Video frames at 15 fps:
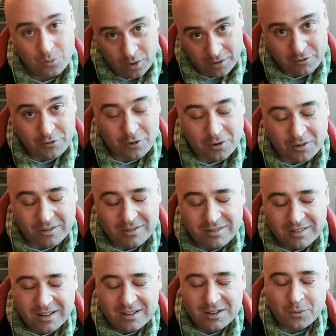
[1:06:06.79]
One for
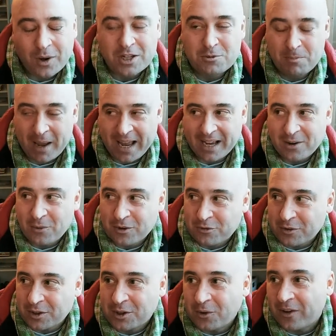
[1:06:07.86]
the West Bank, one
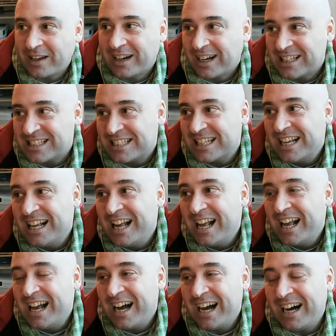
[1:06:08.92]
for the Golan Heights,
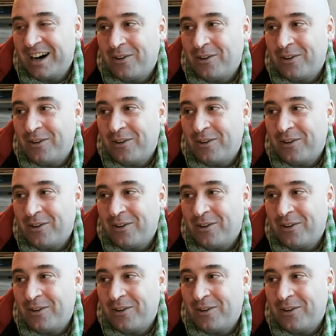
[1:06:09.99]
uh,